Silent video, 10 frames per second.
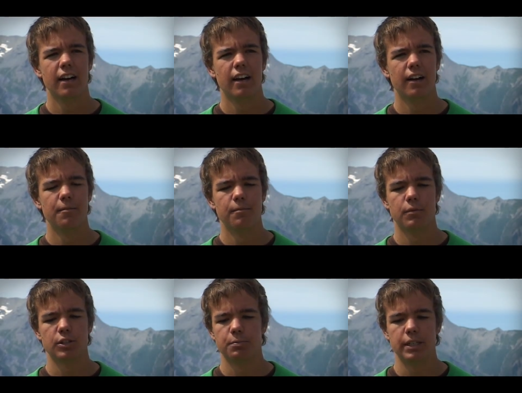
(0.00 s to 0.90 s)
um,
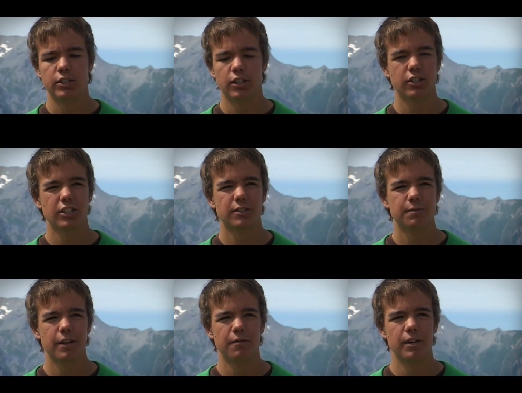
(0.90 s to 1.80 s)
which means you can just
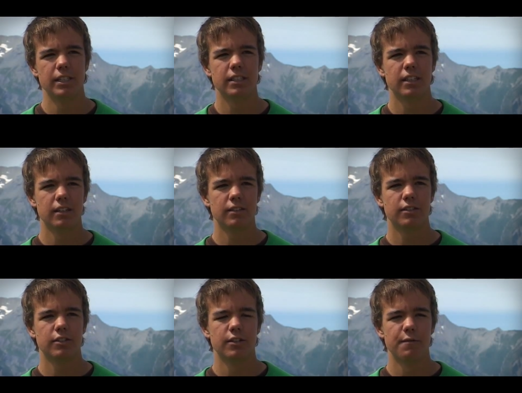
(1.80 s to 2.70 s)
feel free to,
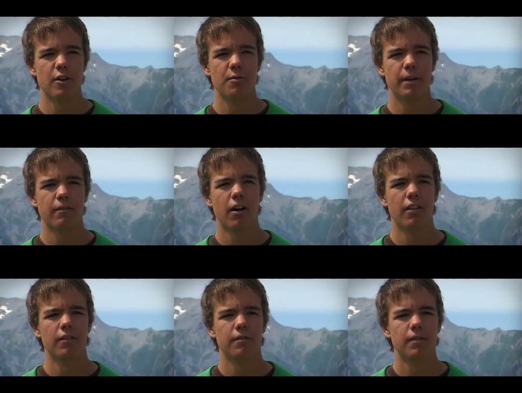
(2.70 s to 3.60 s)
to do the filming
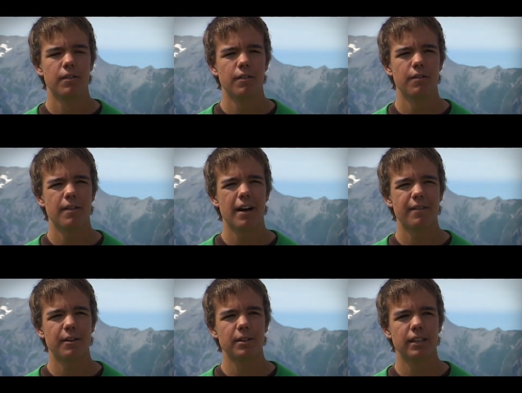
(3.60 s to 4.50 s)
rather than, than
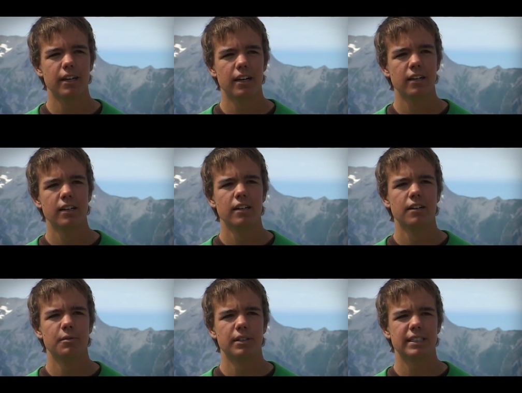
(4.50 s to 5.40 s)
faffing with the, uh,
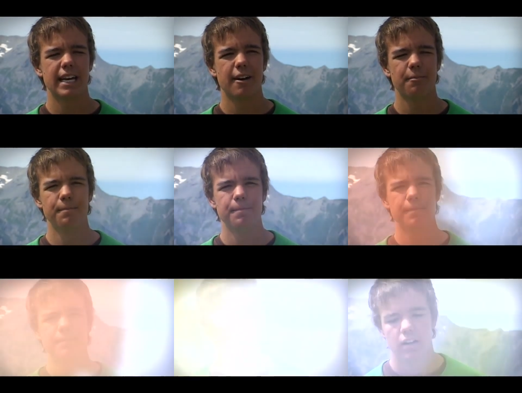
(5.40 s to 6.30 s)
with the setup.
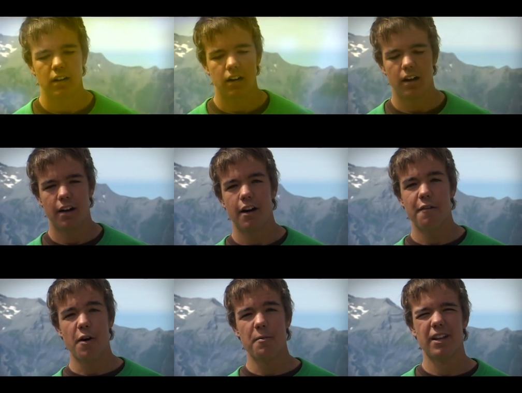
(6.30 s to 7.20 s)
Uh,
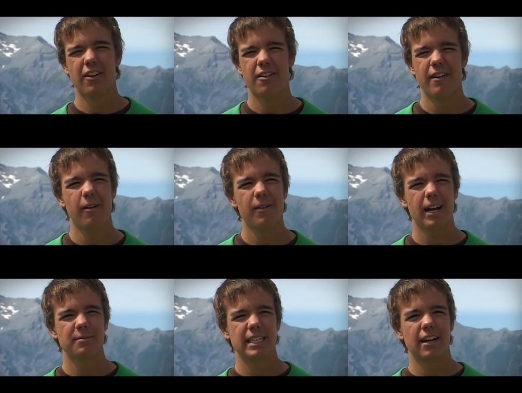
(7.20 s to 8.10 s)
I find with a lot of helmet
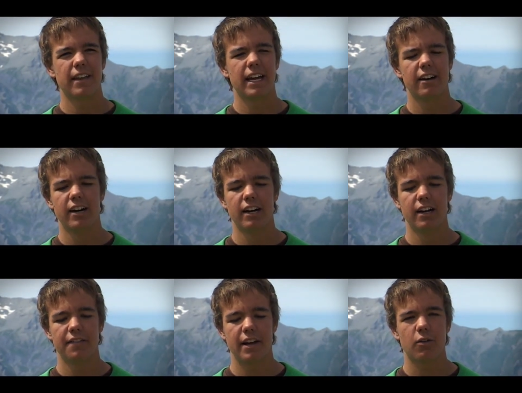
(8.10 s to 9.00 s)
cams out there,
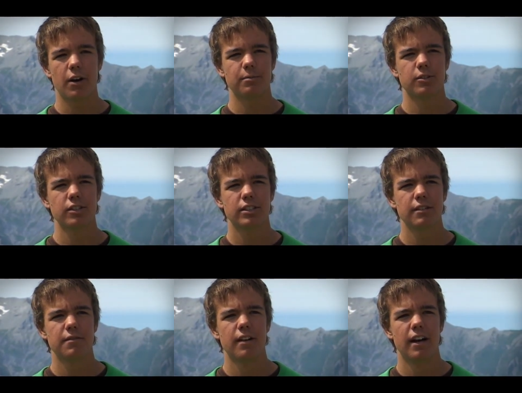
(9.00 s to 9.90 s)
uh, they're quite
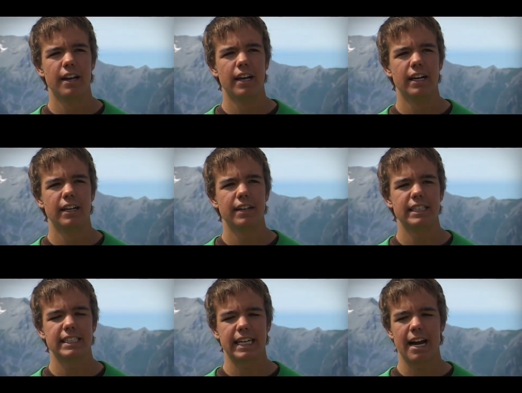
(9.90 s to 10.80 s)
obtrusive and uh, they
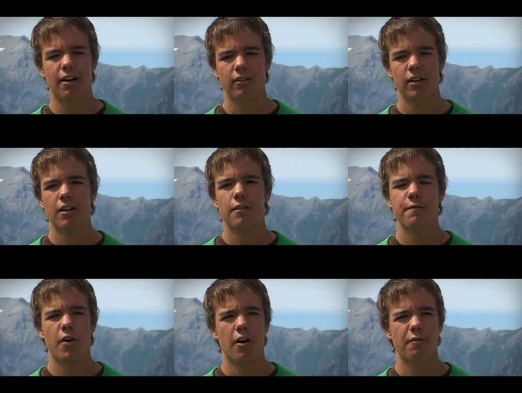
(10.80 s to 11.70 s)
stick out
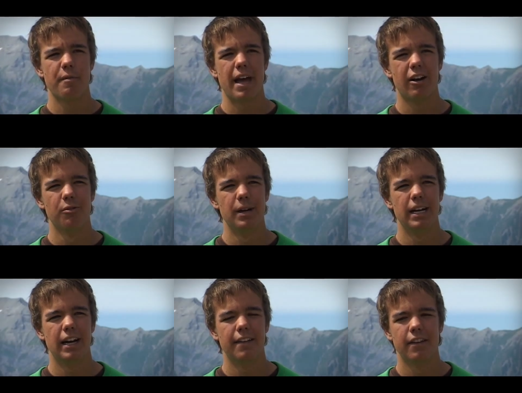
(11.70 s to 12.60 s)
far from the
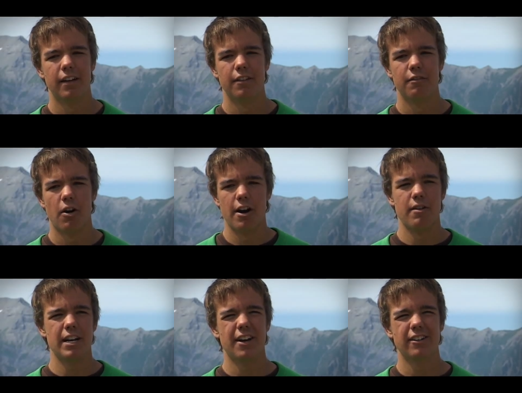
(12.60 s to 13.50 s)
helmet and the, the rider
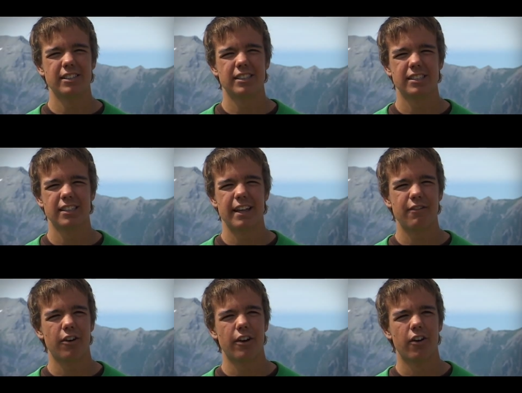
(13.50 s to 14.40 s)
really notices that
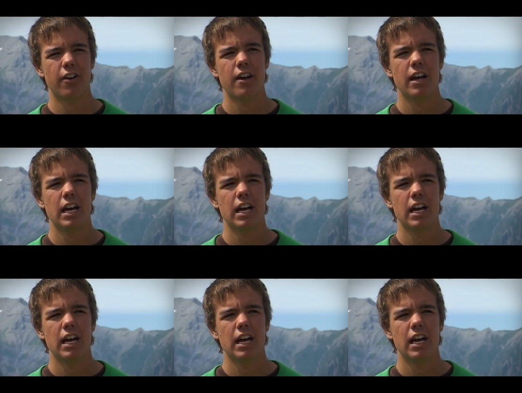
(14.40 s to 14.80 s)
they've got it on.